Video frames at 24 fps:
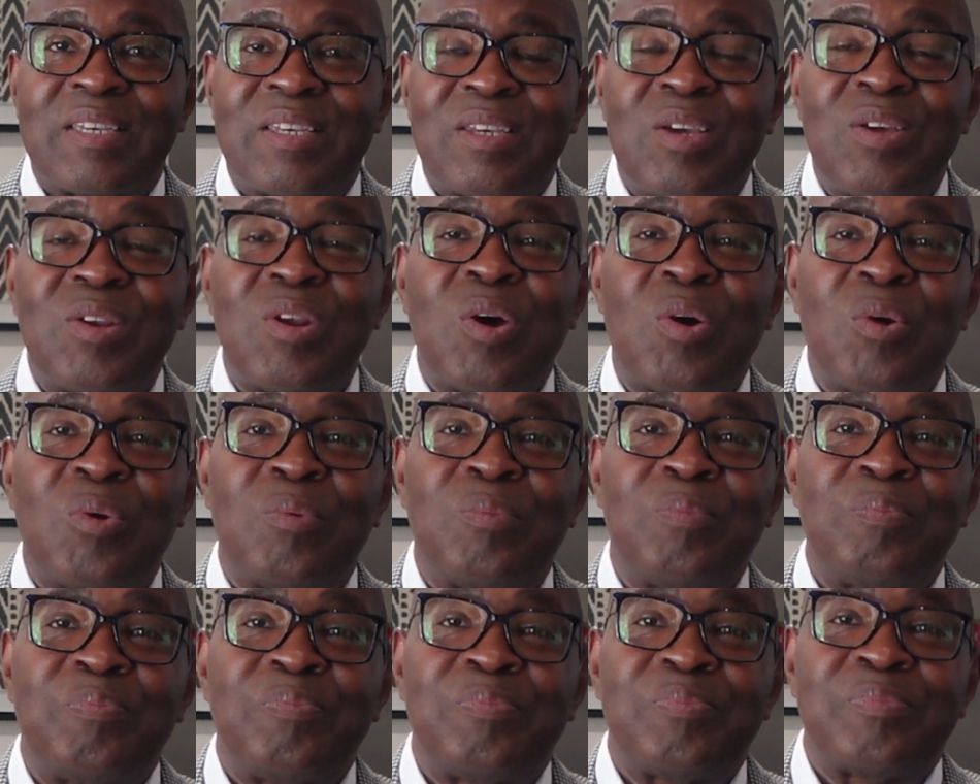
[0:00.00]
You
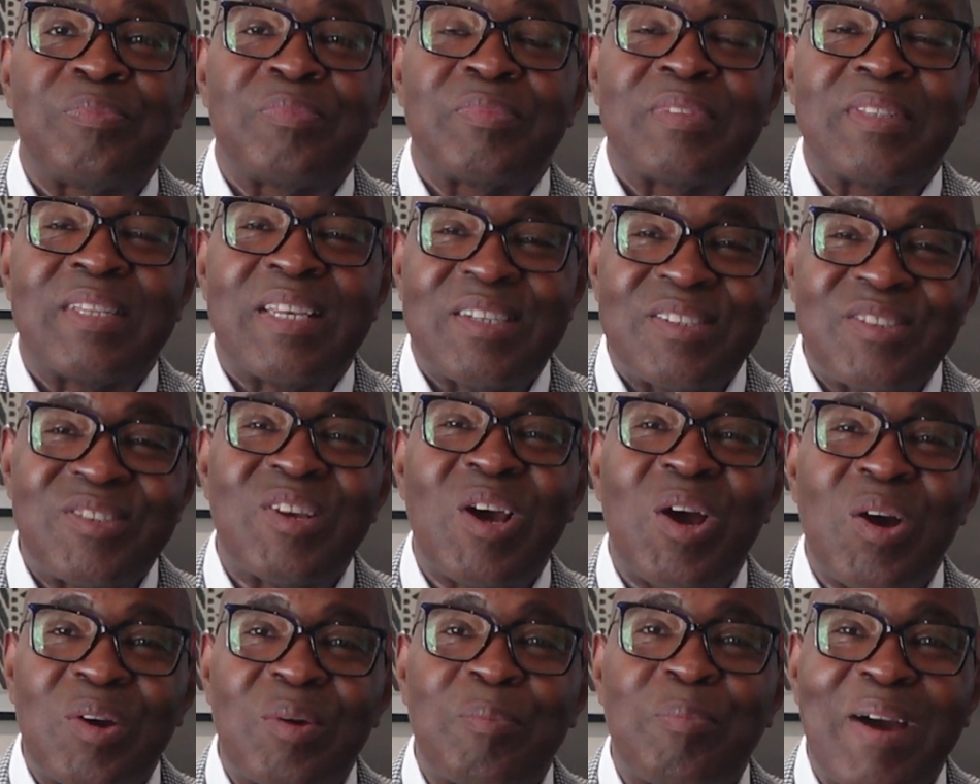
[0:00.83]
know, let's
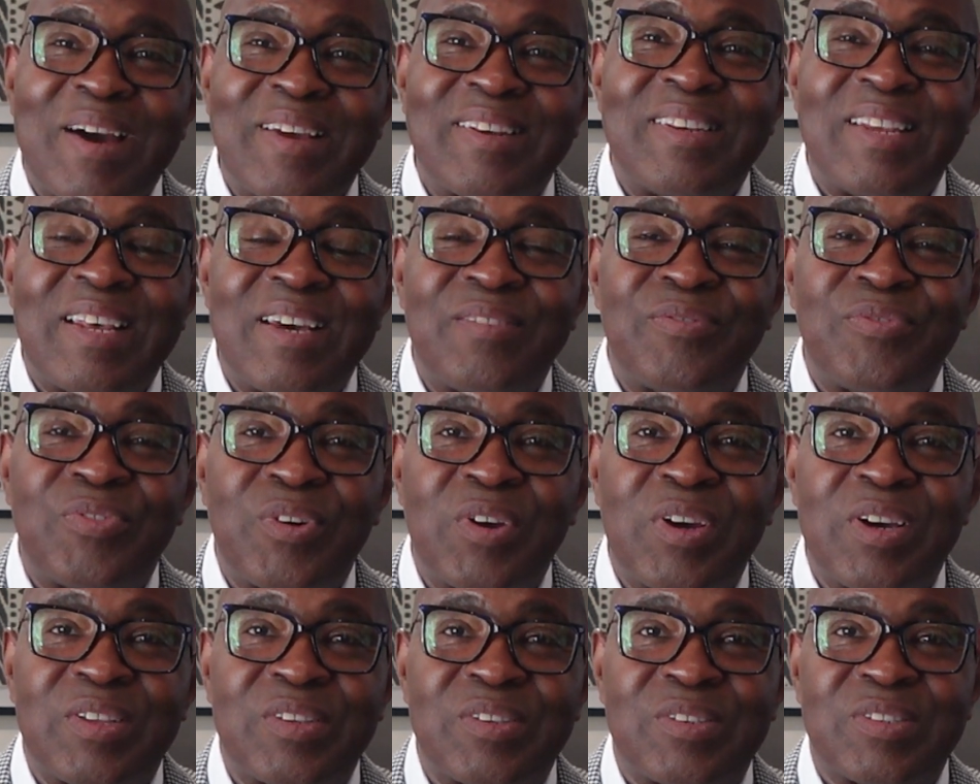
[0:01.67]
talk about love
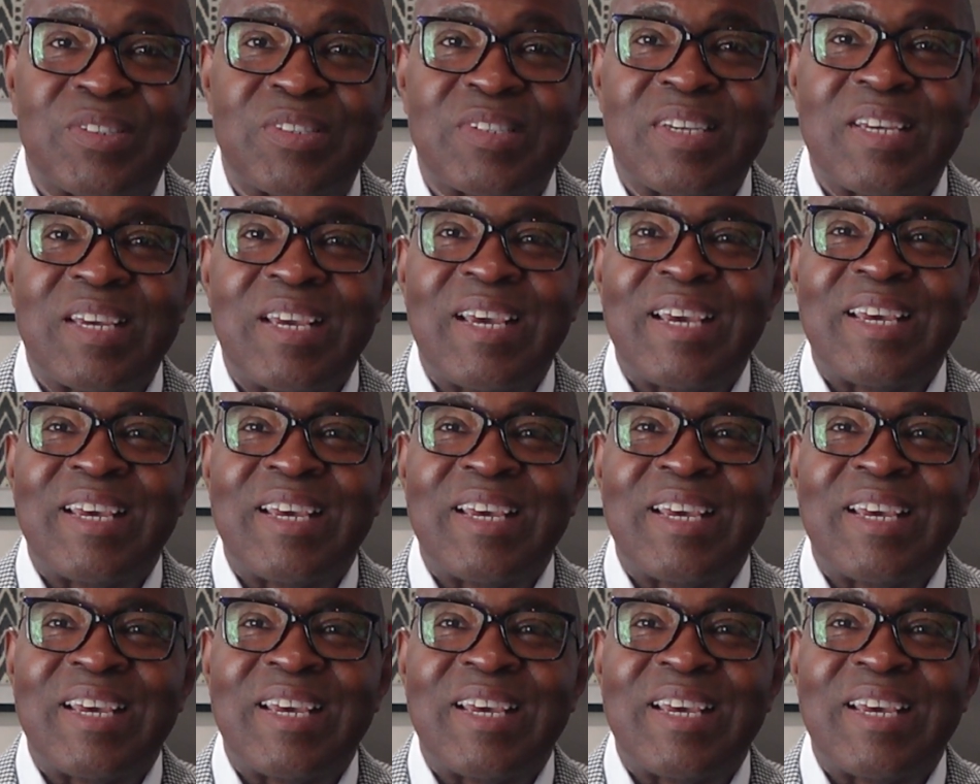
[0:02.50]
for others.